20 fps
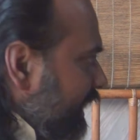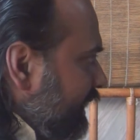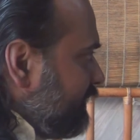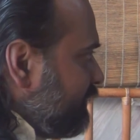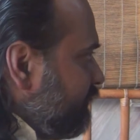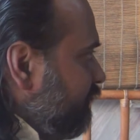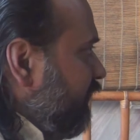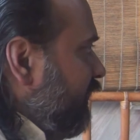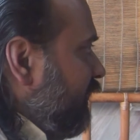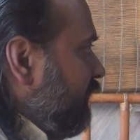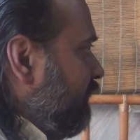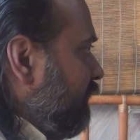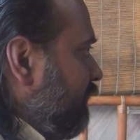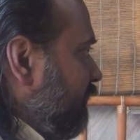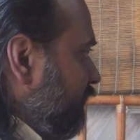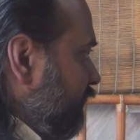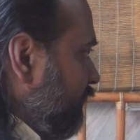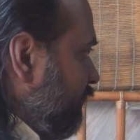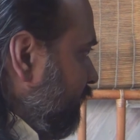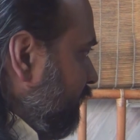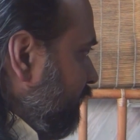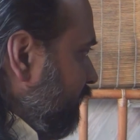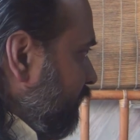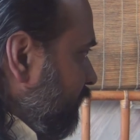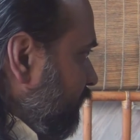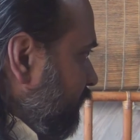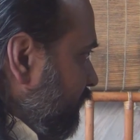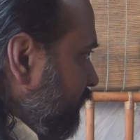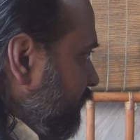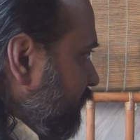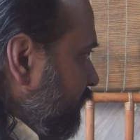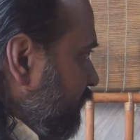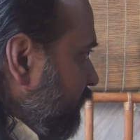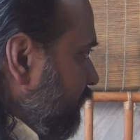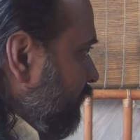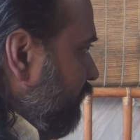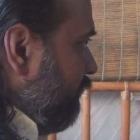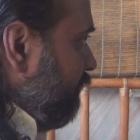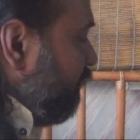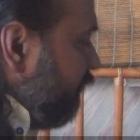That is faith.
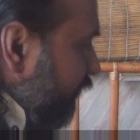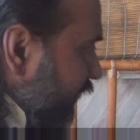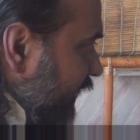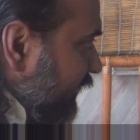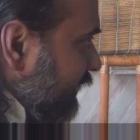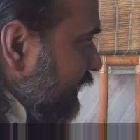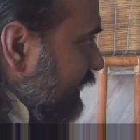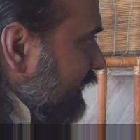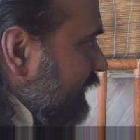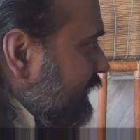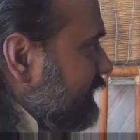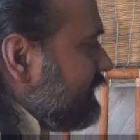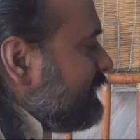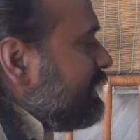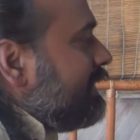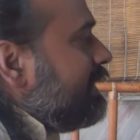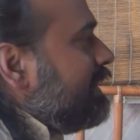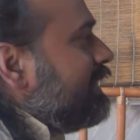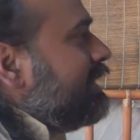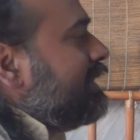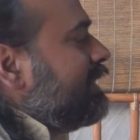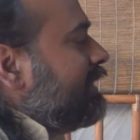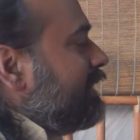Faith is